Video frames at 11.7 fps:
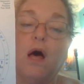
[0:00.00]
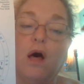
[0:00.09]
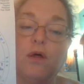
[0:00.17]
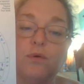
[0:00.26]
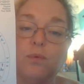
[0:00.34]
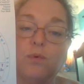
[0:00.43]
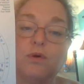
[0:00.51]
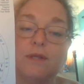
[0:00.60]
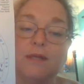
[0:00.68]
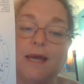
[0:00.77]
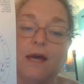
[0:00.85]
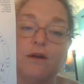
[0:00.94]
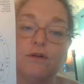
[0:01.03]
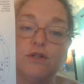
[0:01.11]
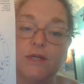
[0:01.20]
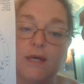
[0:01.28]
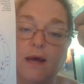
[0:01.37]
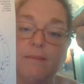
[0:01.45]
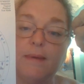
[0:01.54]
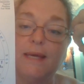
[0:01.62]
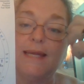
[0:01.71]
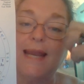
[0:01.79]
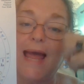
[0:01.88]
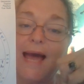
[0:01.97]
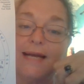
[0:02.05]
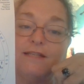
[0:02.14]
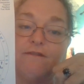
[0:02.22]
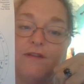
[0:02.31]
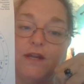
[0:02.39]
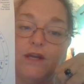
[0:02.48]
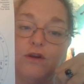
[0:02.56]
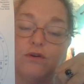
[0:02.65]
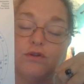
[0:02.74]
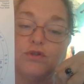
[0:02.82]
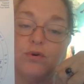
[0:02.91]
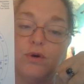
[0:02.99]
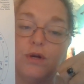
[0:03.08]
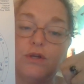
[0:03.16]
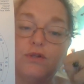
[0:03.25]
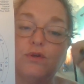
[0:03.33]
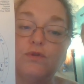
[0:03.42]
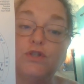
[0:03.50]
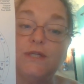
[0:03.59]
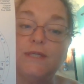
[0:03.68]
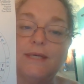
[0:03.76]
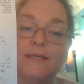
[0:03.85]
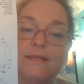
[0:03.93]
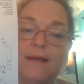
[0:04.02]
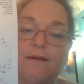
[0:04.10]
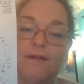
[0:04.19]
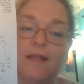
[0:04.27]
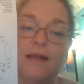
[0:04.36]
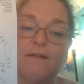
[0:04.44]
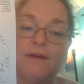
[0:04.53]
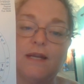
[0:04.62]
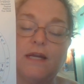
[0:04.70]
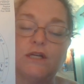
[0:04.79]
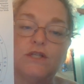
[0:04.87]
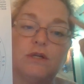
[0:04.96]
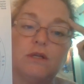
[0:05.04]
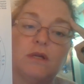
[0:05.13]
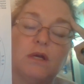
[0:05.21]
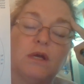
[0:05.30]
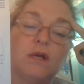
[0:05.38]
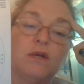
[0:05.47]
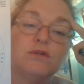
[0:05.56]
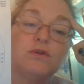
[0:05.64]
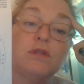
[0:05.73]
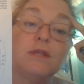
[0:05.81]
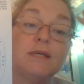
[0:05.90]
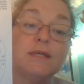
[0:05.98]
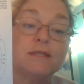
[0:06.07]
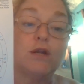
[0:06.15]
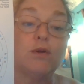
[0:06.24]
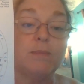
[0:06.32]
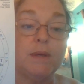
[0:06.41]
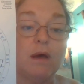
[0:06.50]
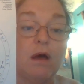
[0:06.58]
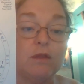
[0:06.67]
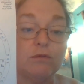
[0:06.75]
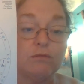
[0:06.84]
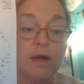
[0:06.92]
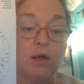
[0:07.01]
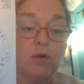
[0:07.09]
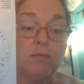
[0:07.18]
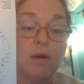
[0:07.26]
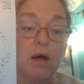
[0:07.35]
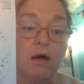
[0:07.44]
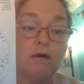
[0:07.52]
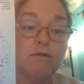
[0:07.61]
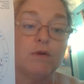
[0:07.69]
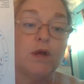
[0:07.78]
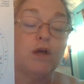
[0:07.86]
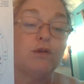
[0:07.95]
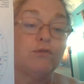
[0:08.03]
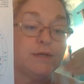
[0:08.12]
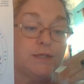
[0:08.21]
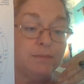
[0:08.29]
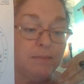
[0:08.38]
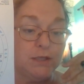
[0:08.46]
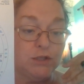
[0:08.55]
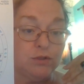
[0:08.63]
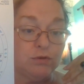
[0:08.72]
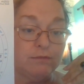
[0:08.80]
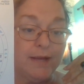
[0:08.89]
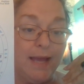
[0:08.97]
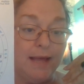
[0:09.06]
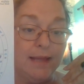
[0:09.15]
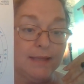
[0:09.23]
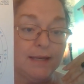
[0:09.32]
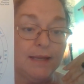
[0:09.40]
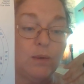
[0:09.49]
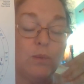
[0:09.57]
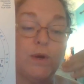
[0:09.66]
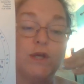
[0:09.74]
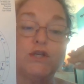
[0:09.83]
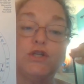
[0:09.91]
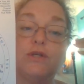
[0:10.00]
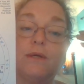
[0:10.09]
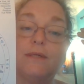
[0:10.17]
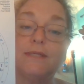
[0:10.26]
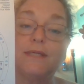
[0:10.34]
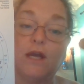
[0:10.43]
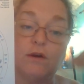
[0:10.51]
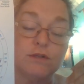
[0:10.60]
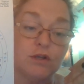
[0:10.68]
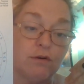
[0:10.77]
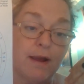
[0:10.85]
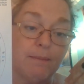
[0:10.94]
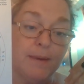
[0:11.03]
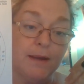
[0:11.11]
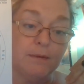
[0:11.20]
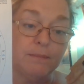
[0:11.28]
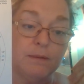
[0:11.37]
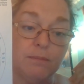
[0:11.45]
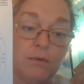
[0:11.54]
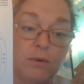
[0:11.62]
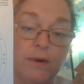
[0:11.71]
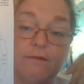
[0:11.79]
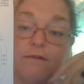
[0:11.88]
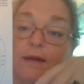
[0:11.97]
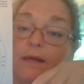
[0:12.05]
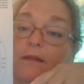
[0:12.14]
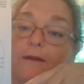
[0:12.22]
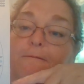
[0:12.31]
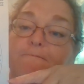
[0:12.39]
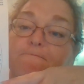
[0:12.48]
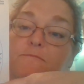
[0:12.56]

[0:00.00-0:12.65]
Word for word: otherworldly energy coming in, activating her chart. So, she does have a lot of connection to things that are beyond the realm of three dimensional reality, which scares the crap out of people, quite frankly.